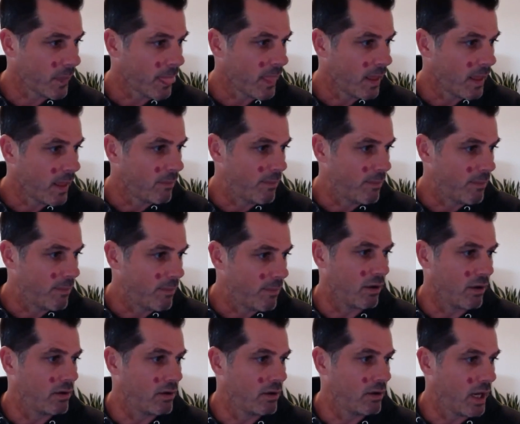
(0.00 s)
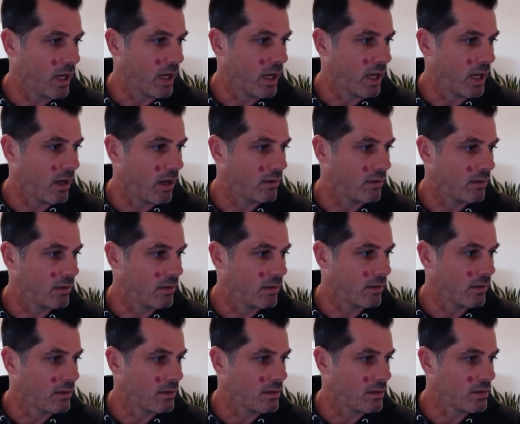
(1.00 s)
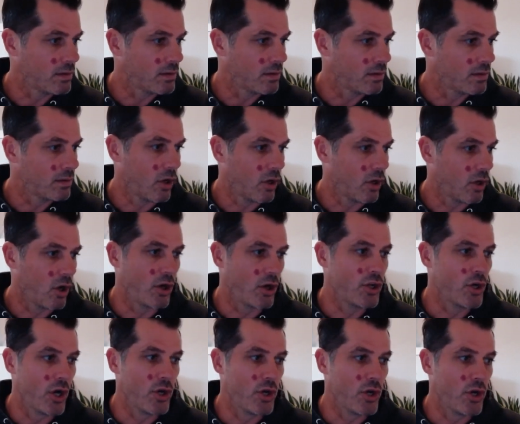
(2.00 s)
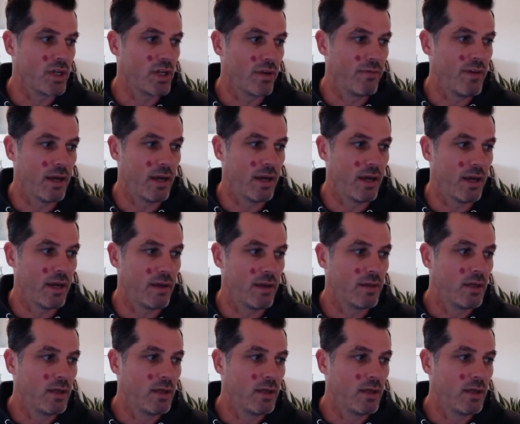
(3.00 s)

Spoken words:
Beck, are you not using a VPN?